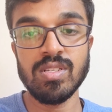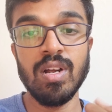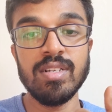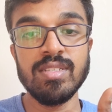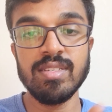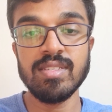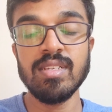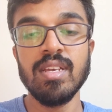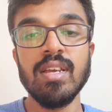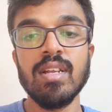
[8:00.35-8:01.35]
not just
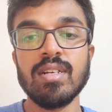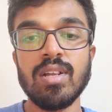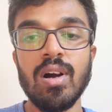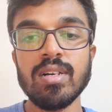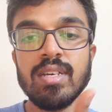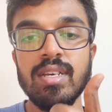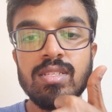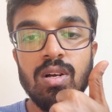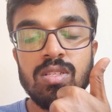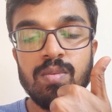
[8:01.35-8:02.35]
talk, it's
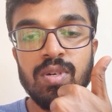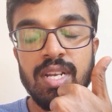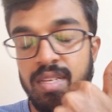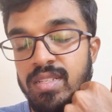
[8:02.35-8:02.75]
also like,